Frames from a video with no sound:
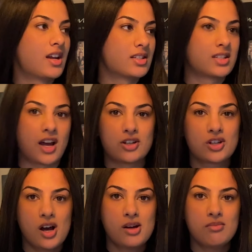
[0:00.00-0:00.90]
a side
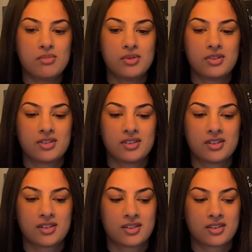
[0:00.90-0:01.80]
job.
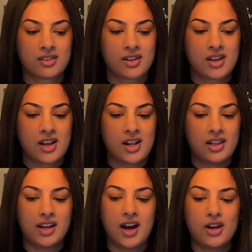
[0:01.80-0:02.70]

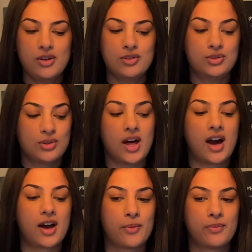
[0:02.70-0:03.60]
Like how do you do
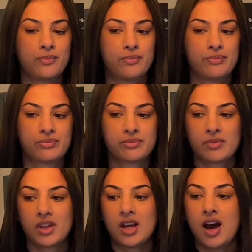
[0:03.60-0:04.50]
that?
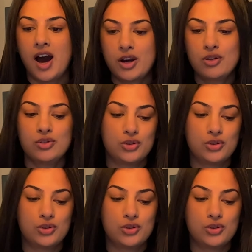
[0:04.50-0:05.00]
How do you